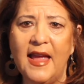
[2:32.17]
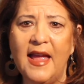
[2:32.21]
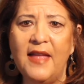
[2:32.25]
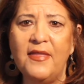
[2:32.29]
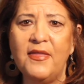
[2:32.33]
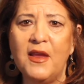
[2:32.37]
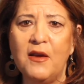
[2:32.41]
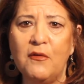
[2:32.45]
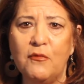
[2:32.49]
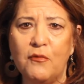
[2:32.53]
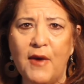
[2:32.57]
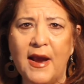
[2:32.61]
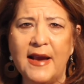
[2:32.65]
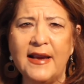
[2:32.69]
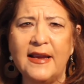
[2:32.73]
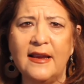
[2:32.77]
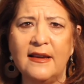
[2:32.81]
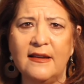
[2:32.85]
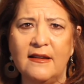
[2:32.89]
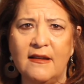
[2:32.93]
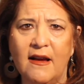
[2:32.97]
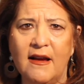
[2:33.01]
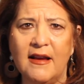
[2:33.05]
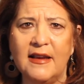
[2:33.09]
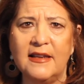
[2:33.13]
and they
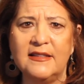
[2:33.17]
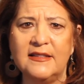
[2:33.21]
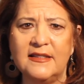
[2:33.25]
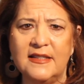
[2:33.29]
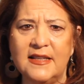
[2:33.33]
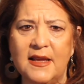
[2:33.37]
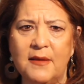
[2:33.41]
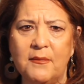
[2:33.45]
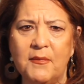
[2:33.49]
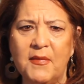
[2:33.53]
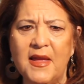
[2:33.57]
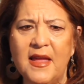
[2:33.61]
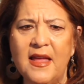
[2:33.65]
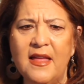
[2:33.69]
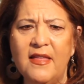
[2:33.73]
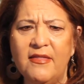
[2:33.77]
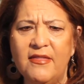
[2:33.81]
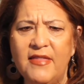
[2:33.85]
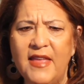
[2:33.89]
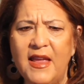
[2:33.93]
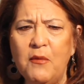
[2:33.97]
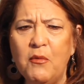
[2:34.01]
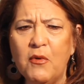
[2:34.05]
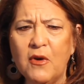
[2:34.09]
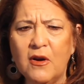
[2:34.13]
recognized him.
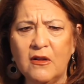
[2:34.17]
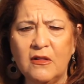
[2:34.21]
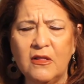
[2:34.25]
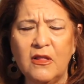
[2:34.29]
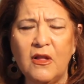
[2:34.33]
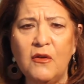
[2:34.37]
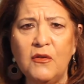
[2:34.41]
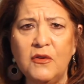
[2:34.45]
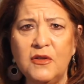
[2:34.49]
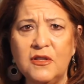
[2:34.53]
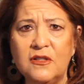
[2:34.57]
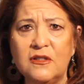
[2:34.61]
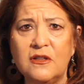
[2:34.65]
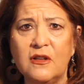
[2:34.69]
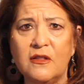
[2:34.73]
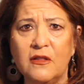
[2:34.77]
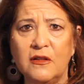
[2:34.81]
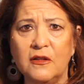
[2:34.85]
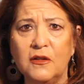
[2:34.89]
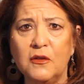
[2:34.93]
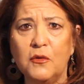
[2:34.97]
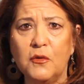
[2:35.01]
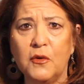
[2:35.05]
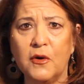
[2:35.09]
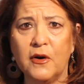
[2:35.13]
They were close to
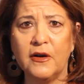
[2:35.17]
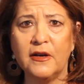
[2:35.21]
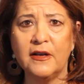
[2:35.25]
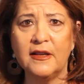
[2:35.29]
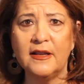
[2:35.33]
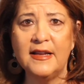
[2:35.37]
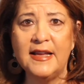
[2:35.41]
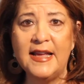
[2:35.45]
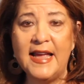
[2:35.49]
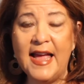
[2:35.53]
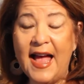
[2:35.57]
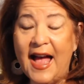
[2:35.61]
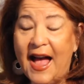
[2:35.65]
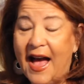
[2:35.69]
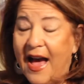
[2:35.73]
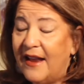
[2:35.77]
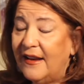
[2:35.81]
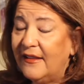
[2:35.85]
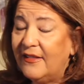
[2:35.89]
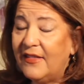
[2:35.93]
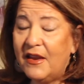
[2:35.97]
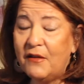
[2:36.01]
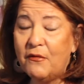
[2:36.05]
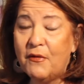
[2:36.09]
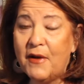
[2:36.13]
the Lord.
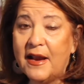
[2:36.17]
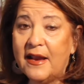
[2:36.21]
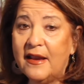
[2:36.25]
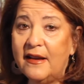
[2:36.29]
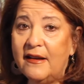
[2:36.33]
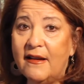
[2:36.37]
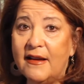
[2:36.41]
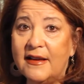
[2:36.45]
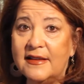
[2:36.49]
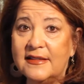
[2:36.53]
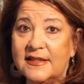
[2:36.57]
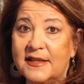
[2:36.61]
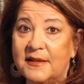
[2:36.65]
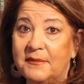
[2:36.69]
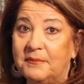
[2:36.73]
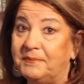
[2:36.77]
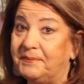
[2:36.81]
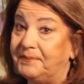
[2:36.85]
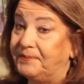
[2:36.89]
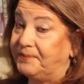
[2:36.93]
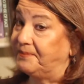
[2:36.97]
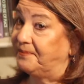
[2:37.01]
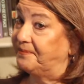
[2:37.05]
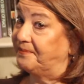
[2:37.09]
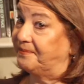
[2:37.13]
How did they recognize
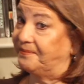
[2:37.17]
him?